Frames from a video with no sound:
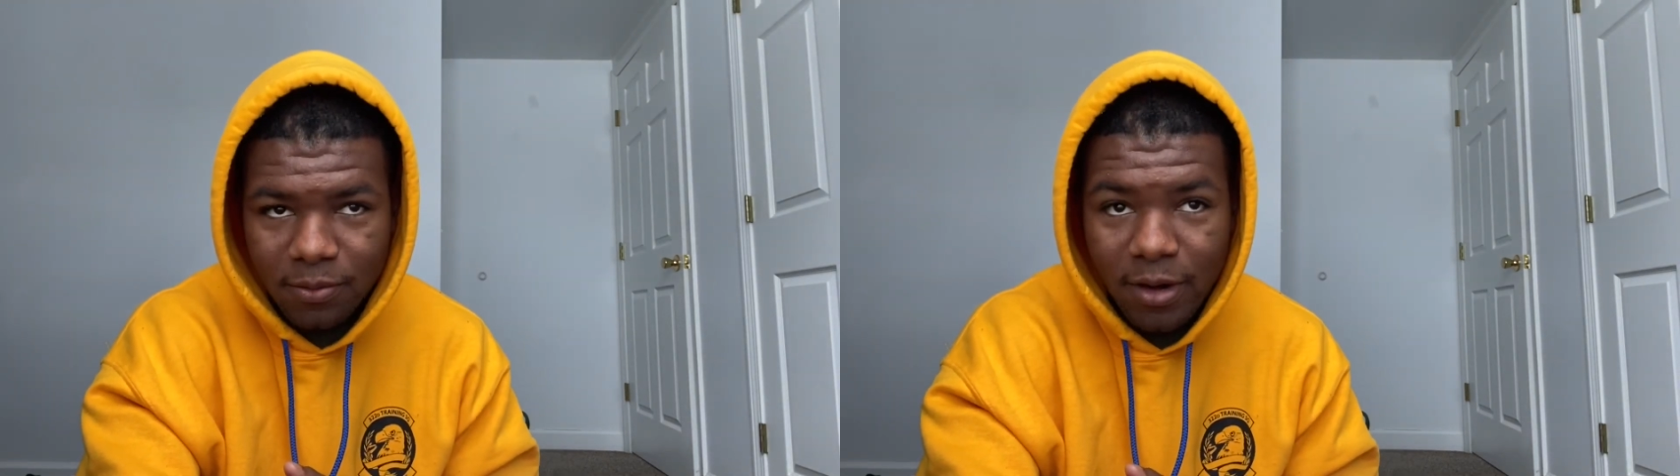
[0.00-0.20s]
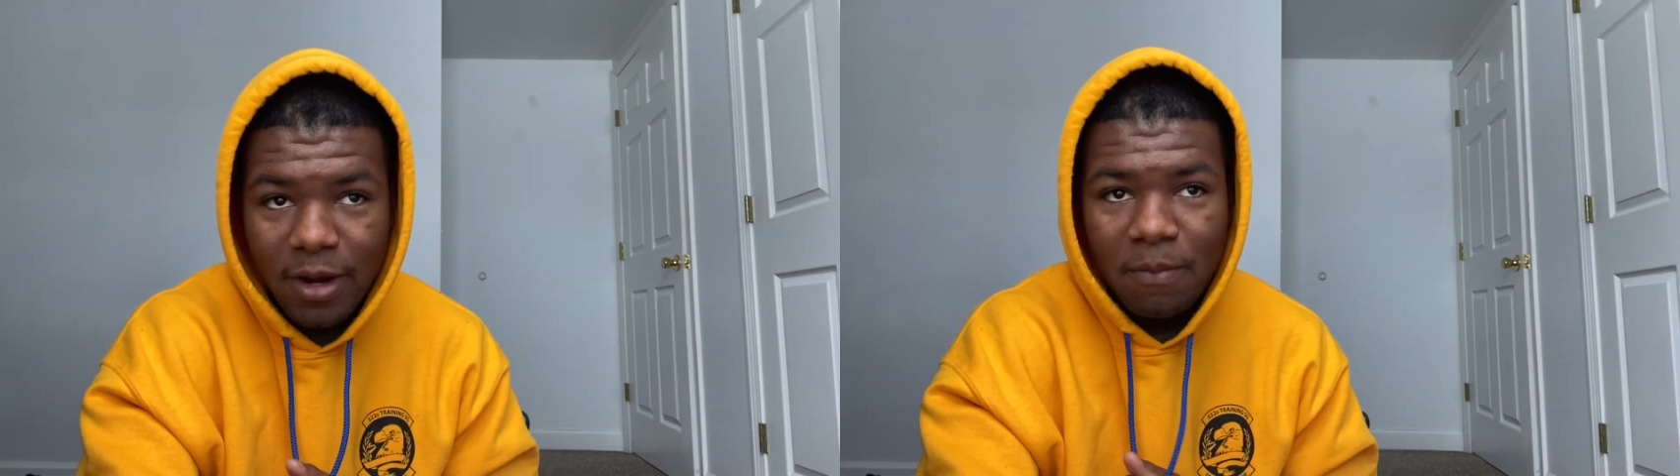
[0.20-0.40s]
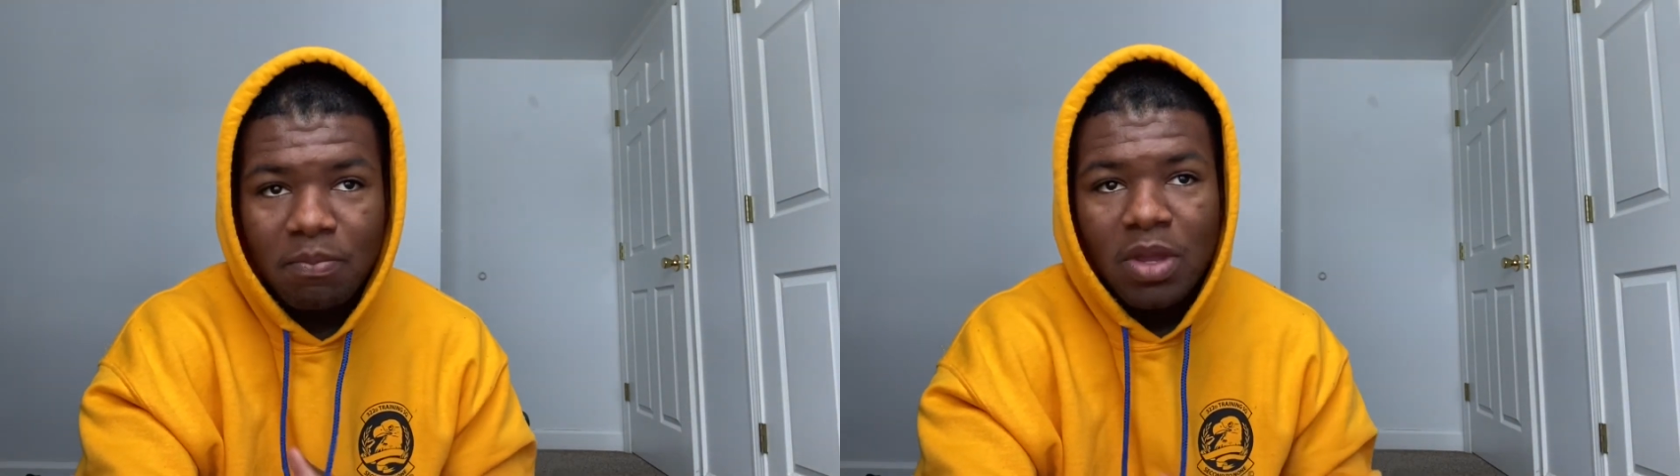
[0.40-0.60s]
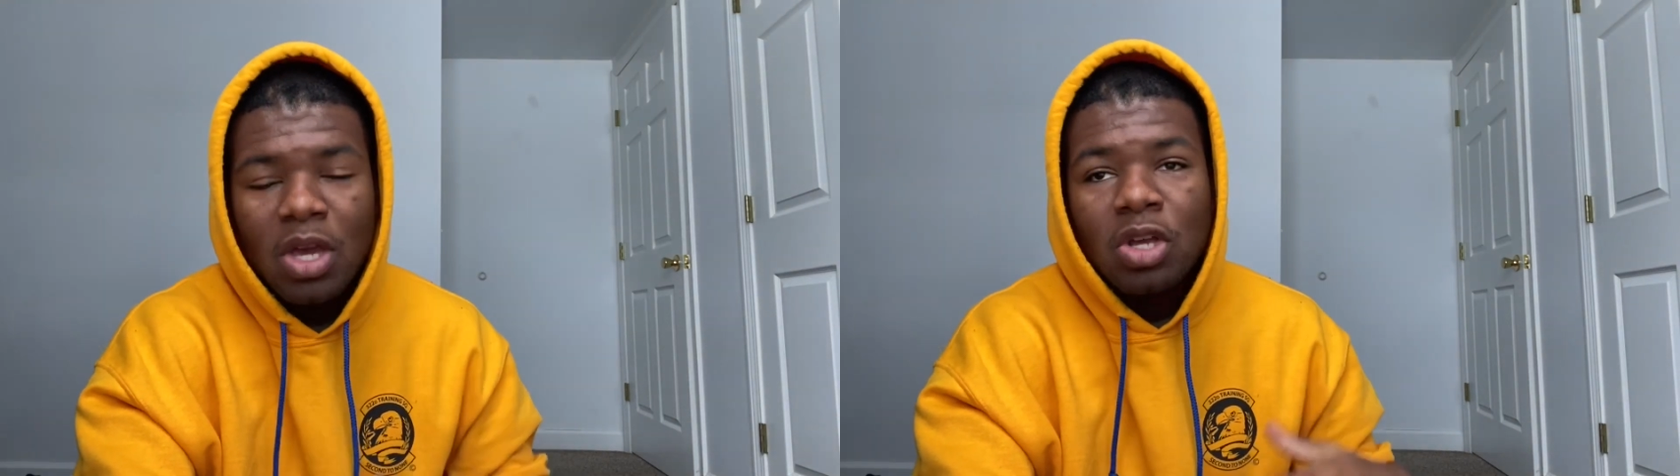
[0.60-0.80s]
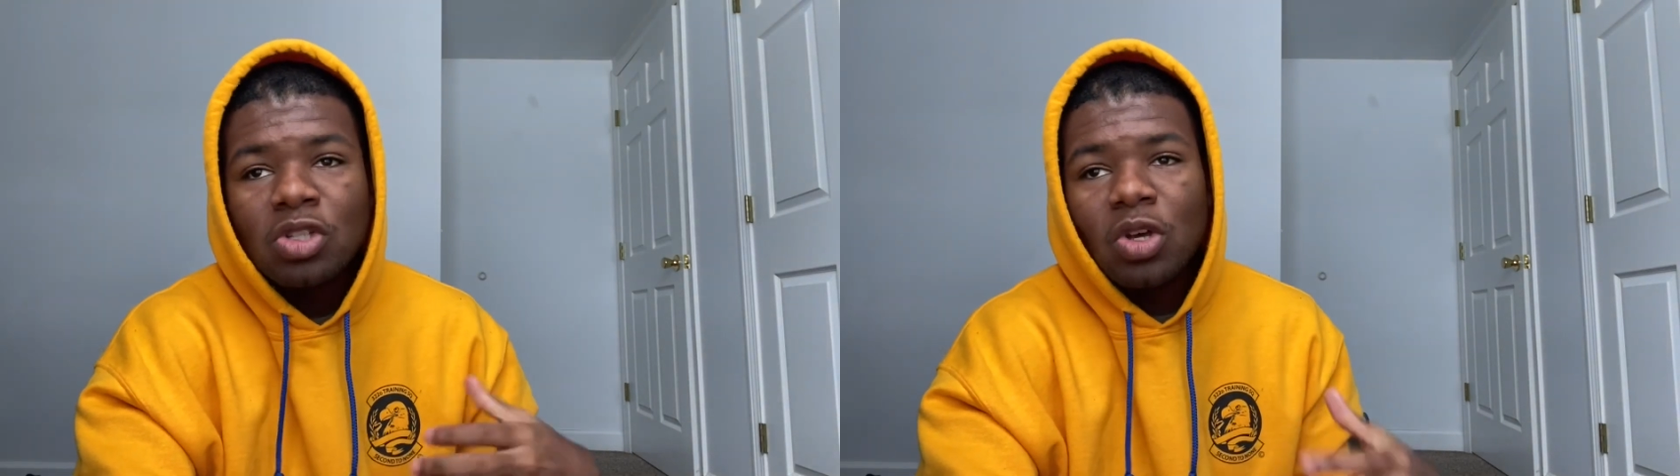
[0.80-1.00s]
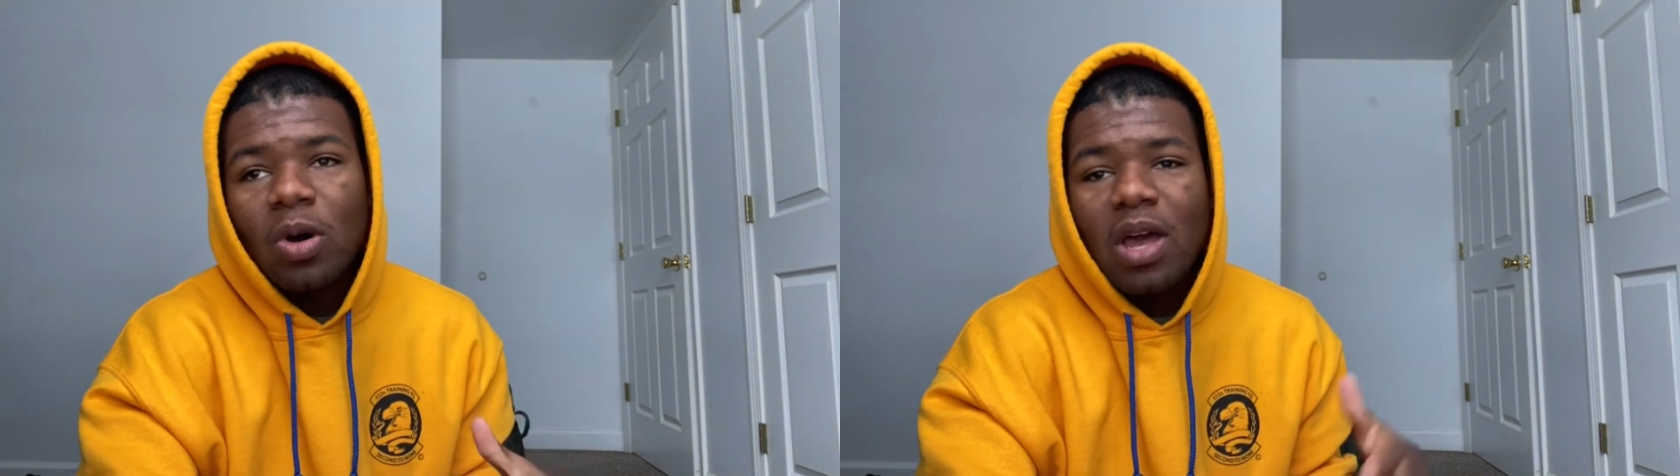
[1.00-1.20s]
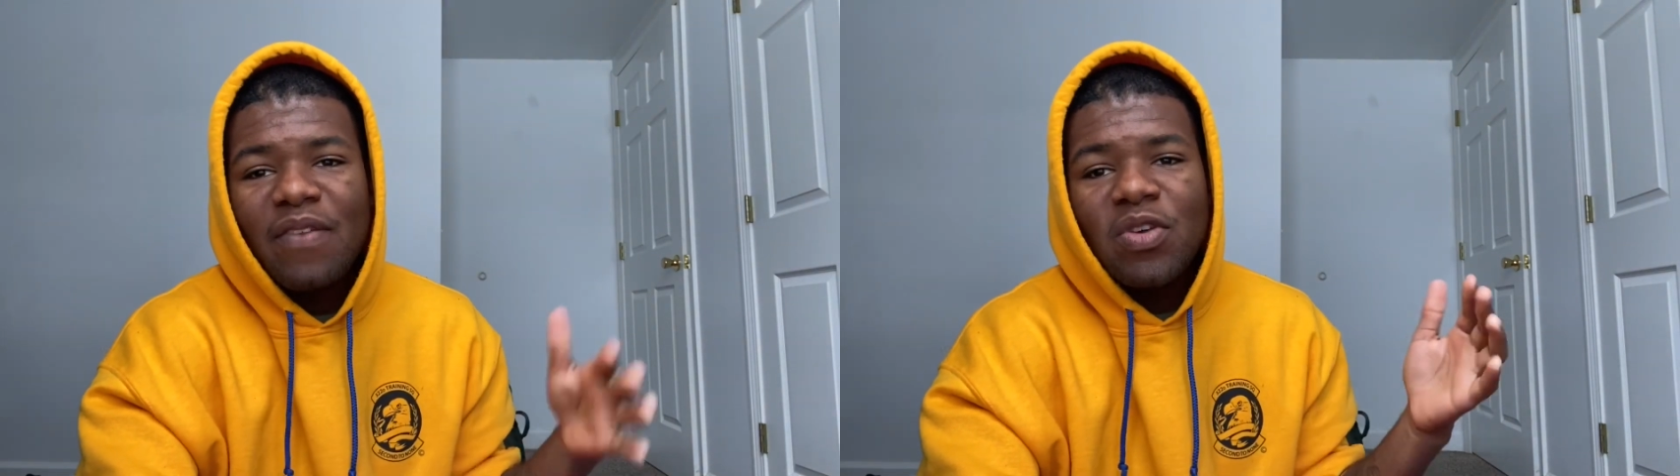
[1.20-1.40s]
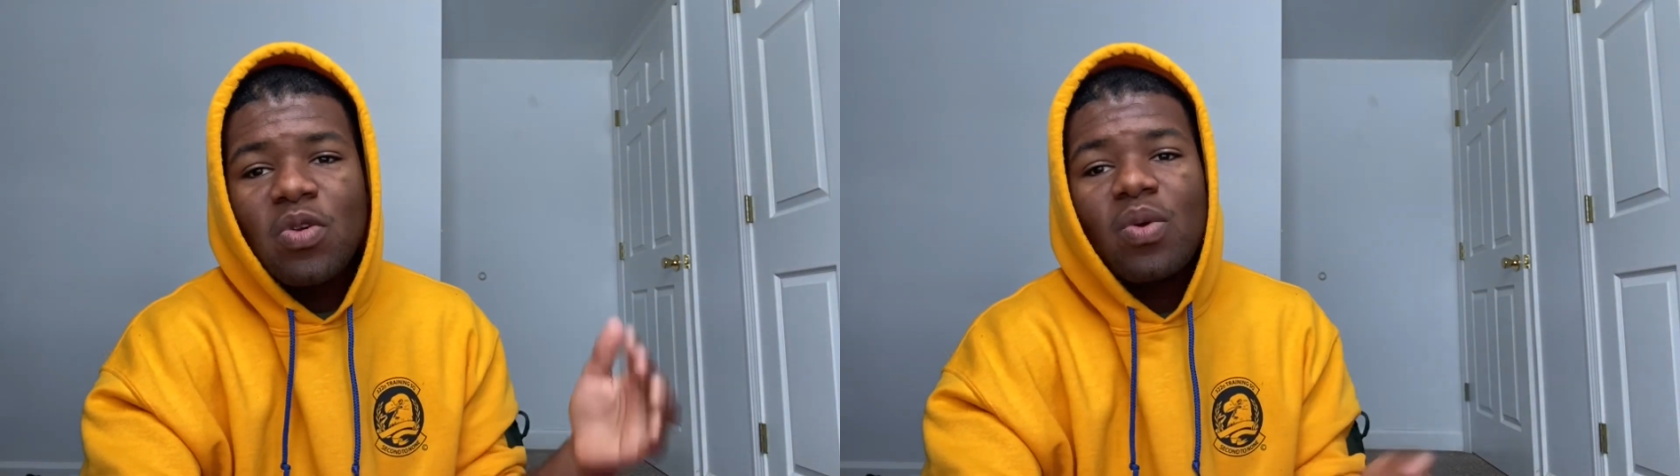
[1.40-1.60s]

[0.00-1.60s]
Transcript: Right? So if you